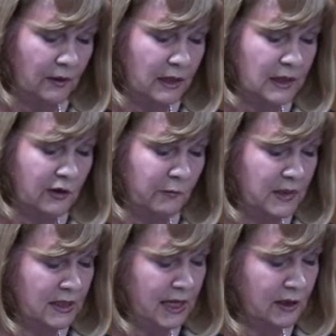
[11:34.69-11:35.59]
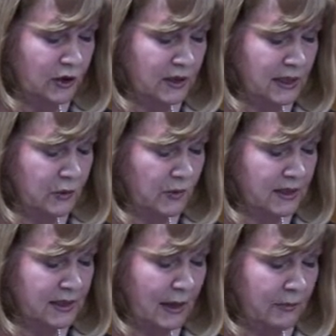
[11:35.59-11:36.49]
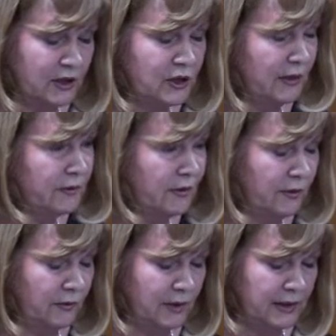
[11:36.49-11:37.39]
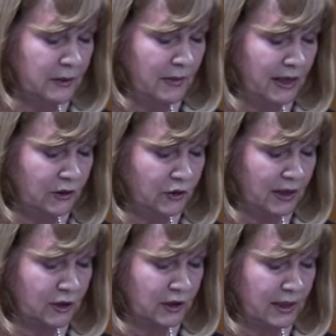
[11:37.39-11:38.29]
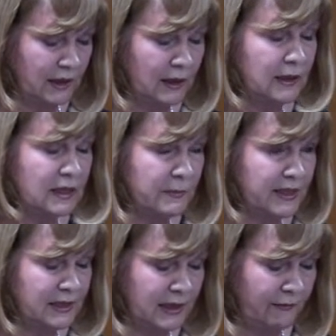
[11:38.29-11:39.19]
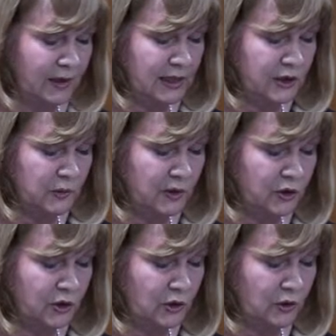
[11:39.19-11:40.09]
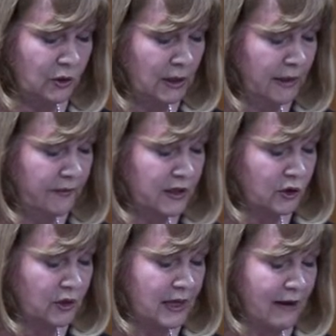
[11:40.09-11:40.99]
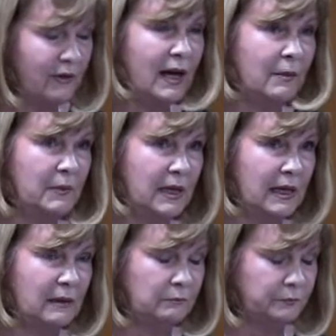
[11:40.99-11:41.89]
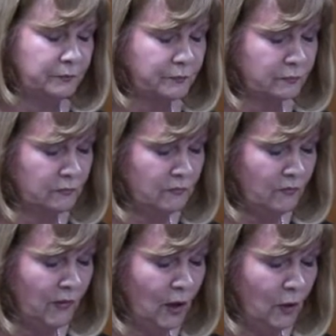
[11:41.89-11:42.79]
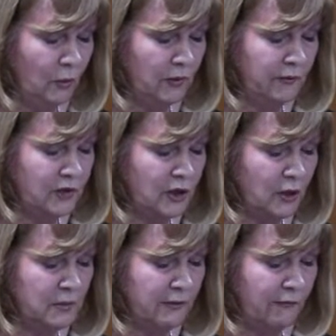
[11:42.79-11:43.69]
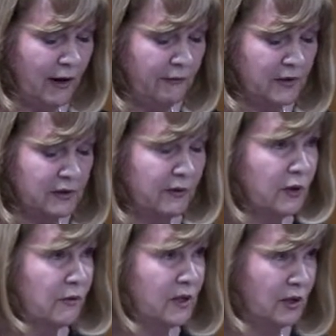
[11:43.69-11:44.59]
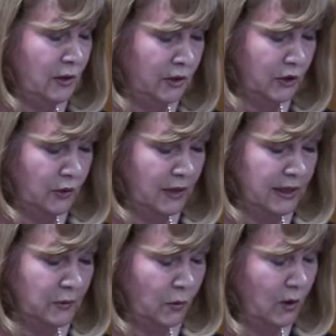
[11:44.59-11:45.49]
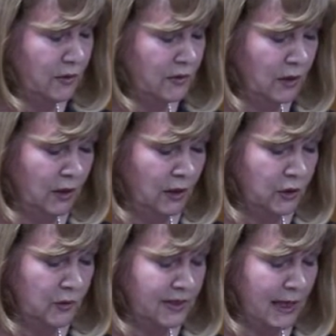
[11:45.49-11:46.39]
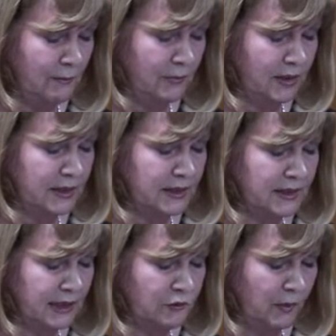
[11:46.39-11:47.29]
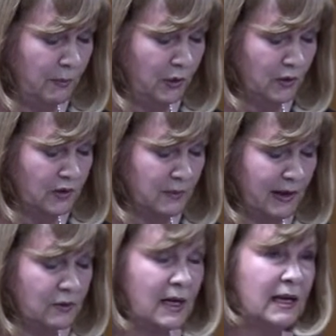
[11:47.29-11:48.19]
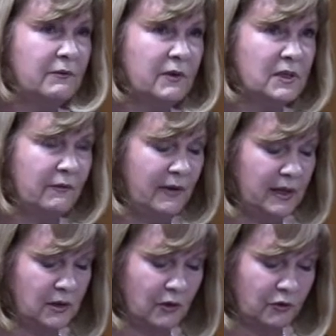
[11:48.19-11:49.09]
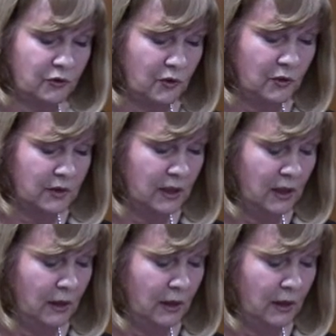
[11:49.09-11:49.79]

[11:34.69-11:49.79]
These government agencies were established after the thalidomide tragedy specifically to ensure this could never happen again. One of the terms of reference for the research unit was to assemble and assess reports about adverse effects on drugs